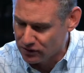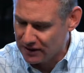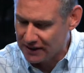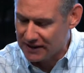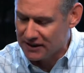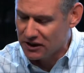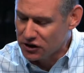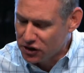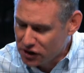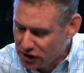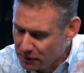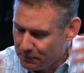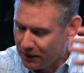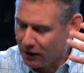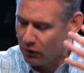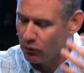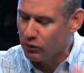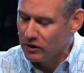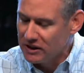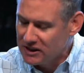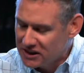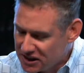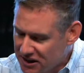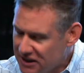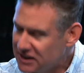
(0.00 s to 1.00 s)
Like there should be a
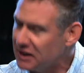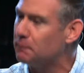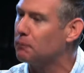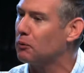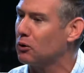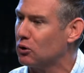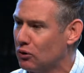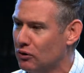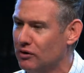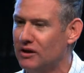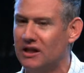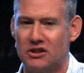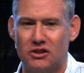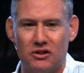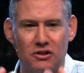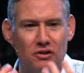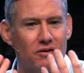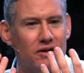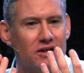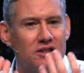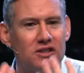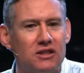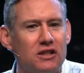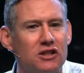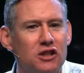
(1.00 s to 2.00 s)
reciprocalness to
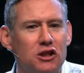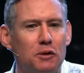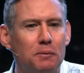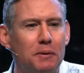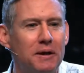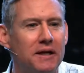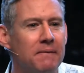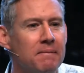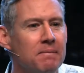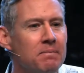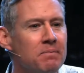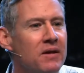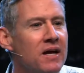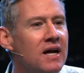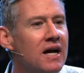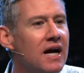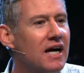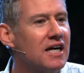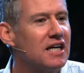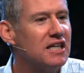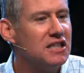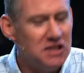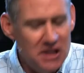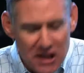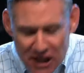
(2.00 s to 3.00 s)
this. There should be a
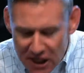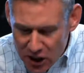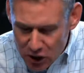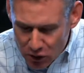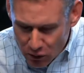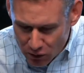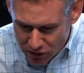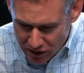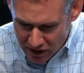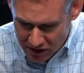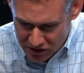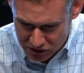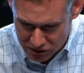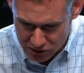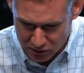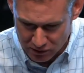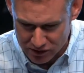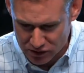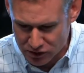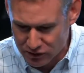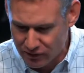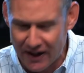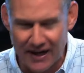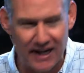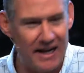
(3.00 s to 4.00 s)
continualness to it
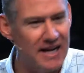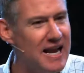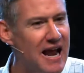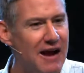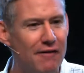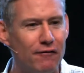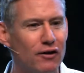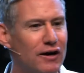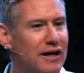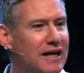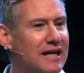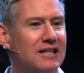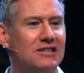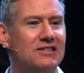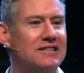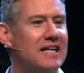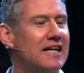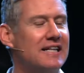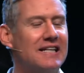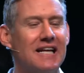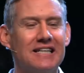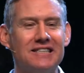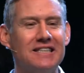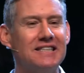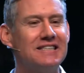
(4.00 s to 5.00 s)
so that it never ends, that it
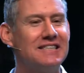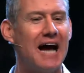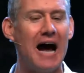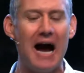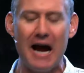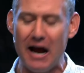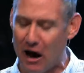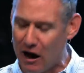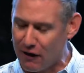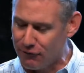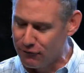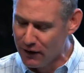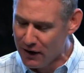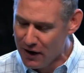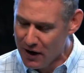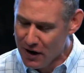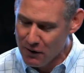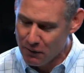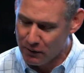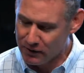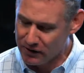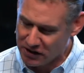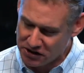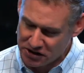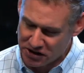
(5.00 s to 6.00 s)
doesn't die off
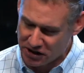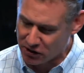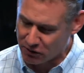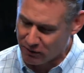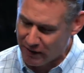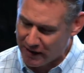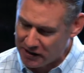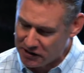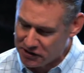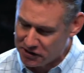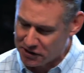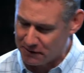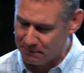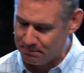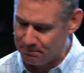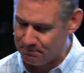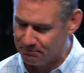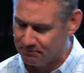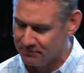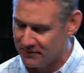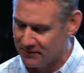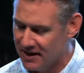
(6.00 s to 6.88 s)
with a generation.